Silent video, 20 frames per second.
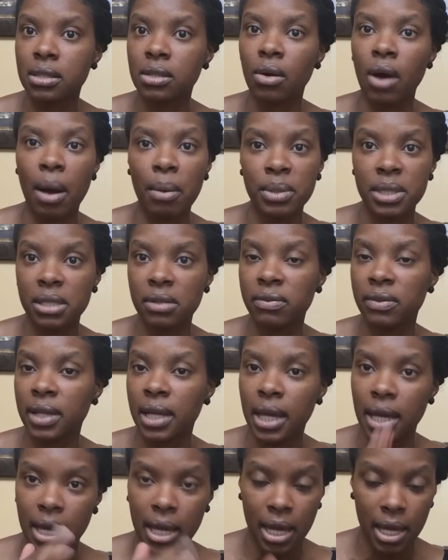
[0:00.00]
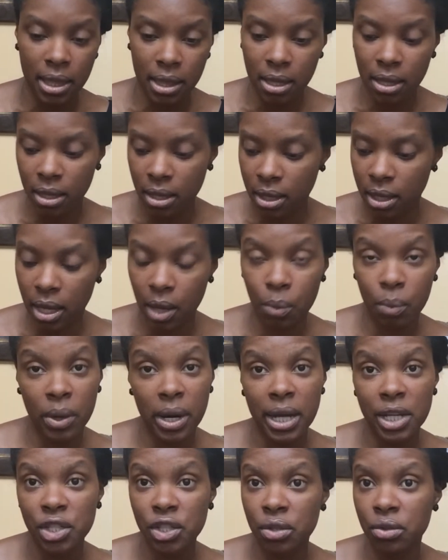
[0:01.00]
So I will definitely get get what
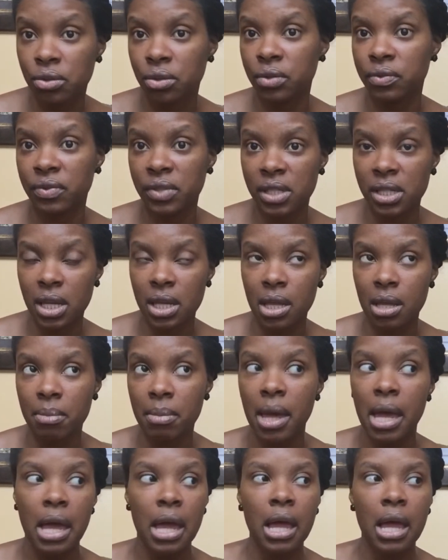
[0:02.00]
I showed you if you see them.